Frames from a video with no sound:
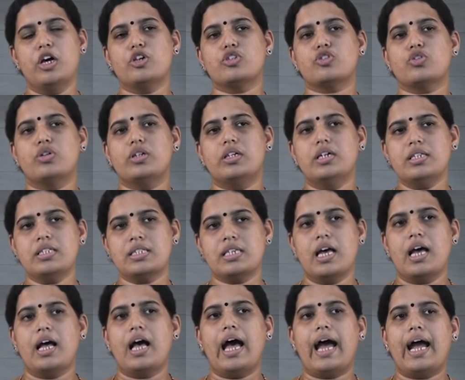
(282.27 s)
So this
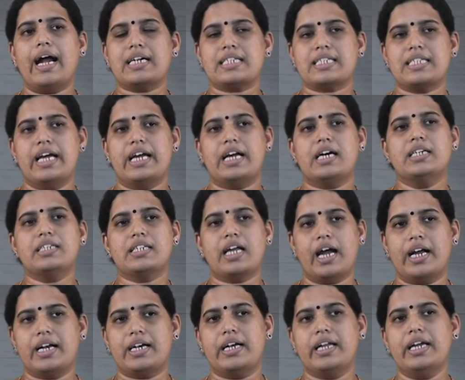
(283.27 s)
acts like a
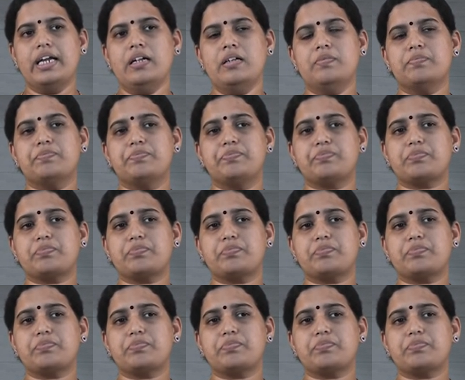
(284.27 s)
tightening